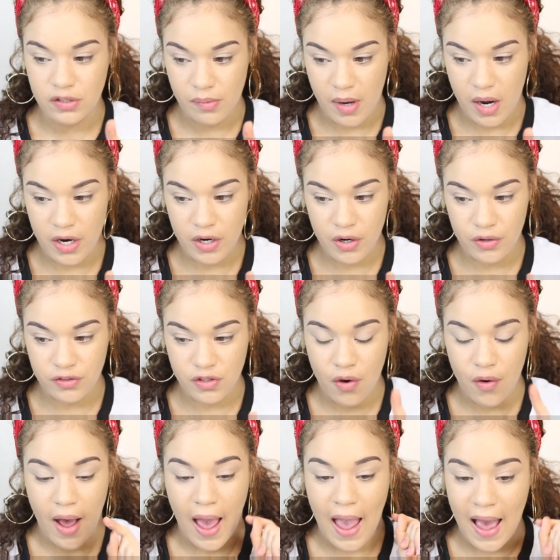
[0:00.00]
tomorrow,
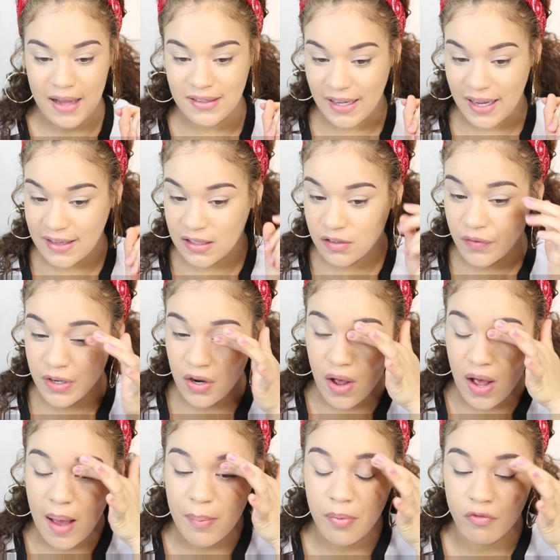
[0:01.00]
so I had to get this video
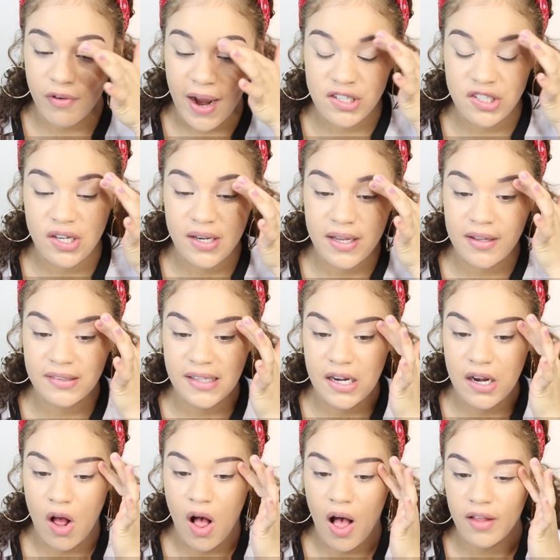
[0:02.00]
up, ratchet nails
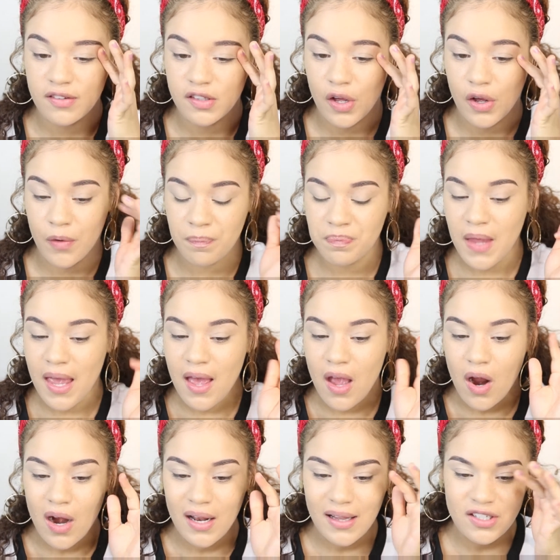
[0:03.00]
and all, so
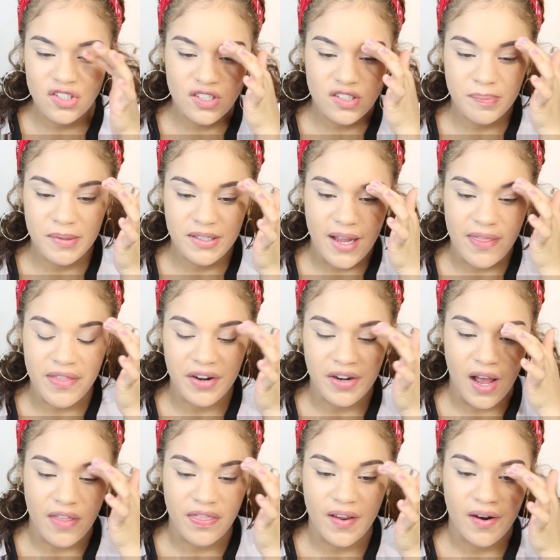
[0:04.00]
let's just pretend they're
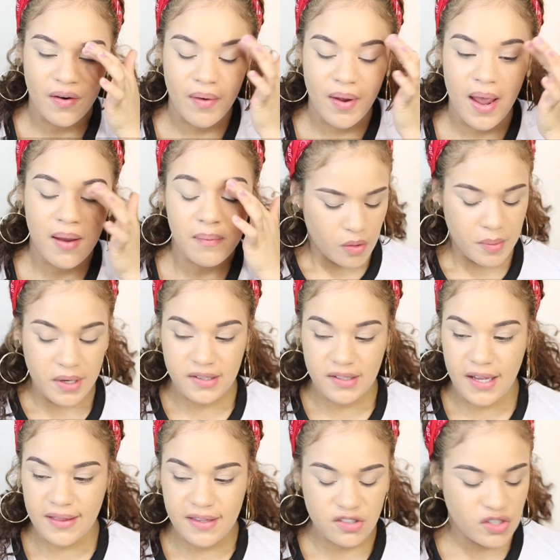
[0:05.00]
not there, okay? I'm going to
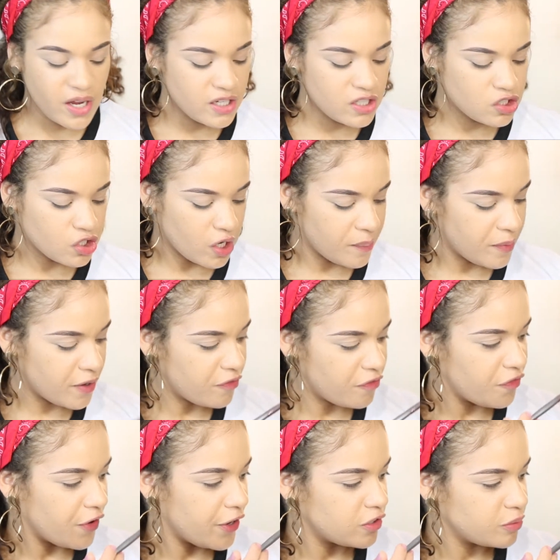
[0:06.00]
take the shade Sherbet
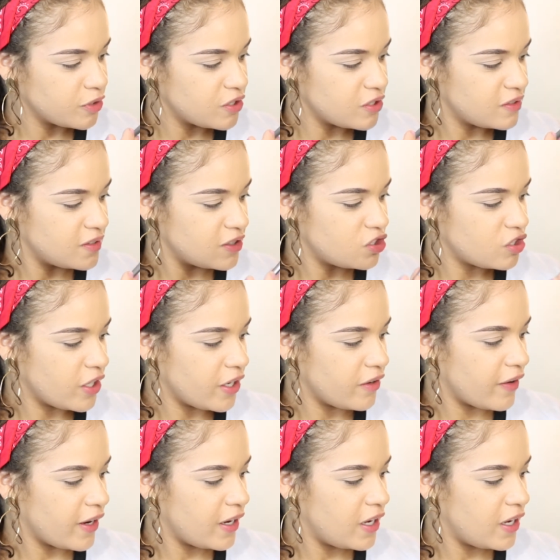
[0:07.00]
first, which is this shade right